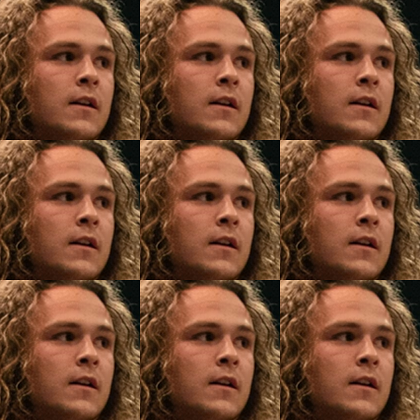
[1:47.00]

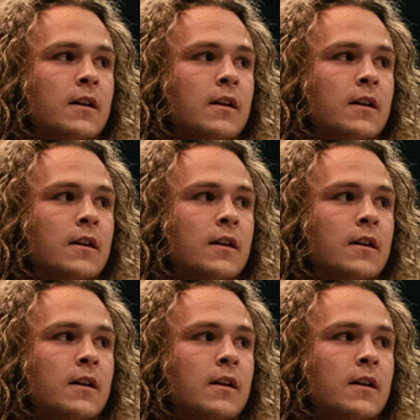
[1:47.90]

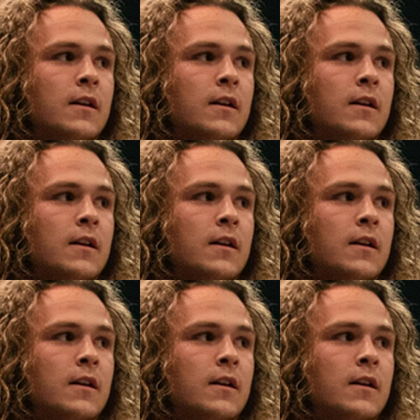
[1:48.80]

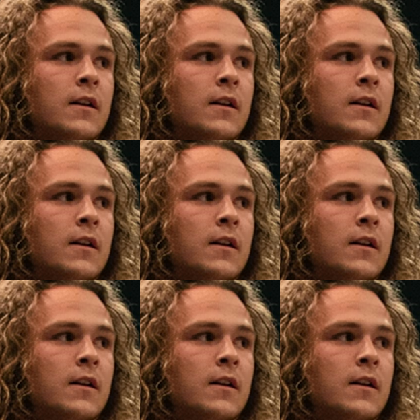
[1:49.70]

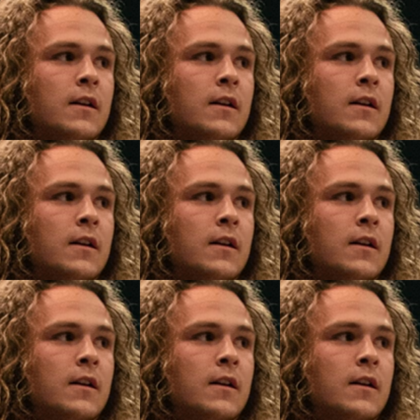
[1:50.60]

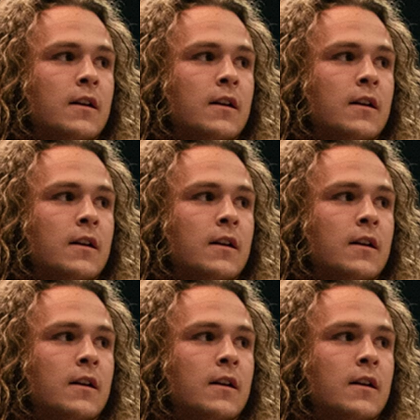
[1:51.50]

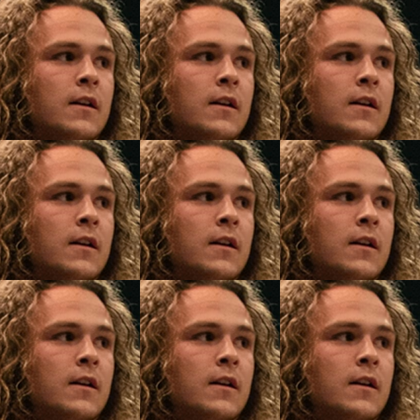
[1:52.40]

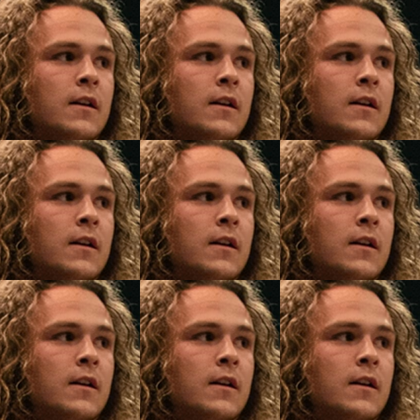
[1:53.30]
[no speech]